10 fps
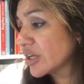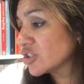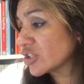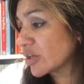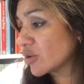
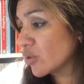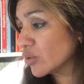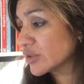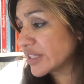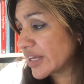shall
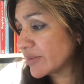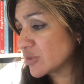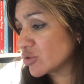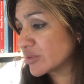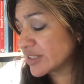cause him
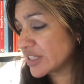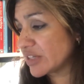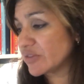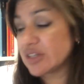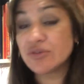to
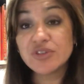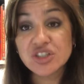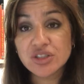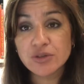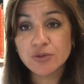receive
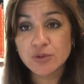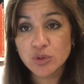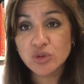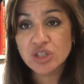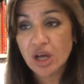efficient
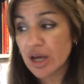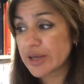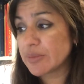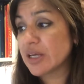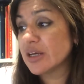
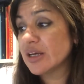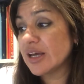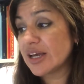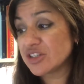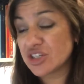full-time
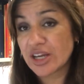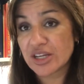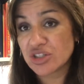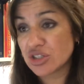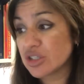
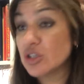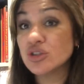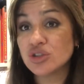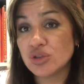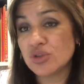education
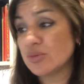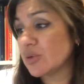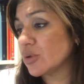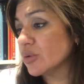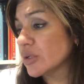
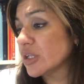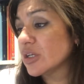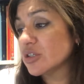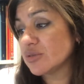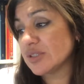suitable
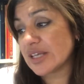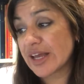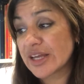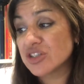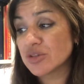to his
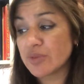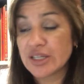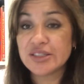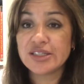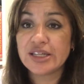age,
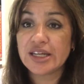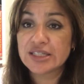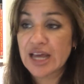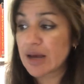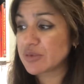ability and
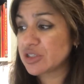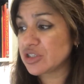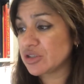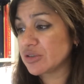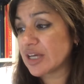
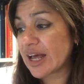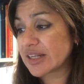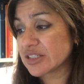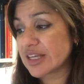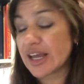aptitude,
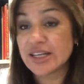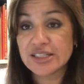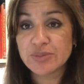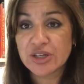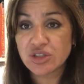and to any
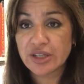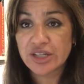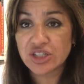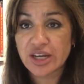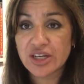special
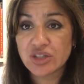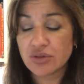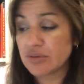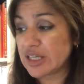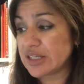educational
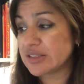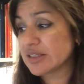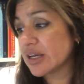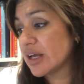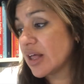needs
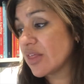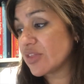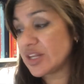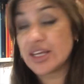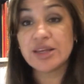
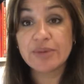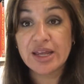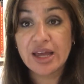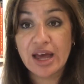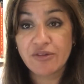that he may
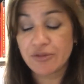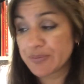have,